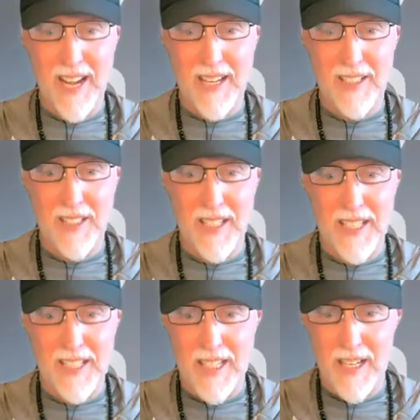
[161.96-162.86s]
excellent.
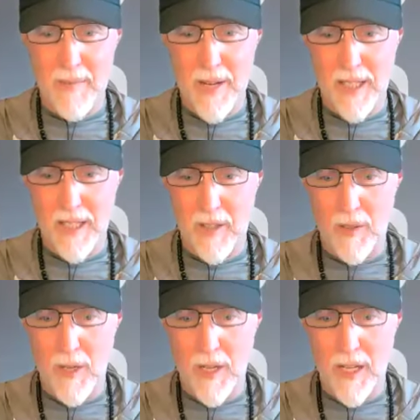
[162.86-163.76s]
Let's see. I'll make
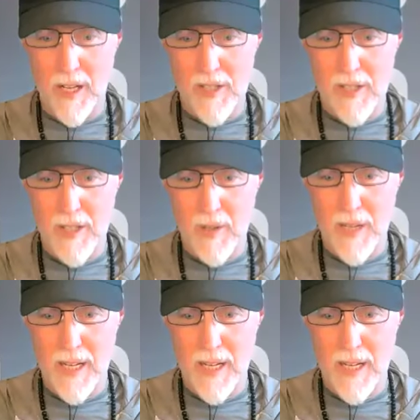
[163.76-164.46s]
you also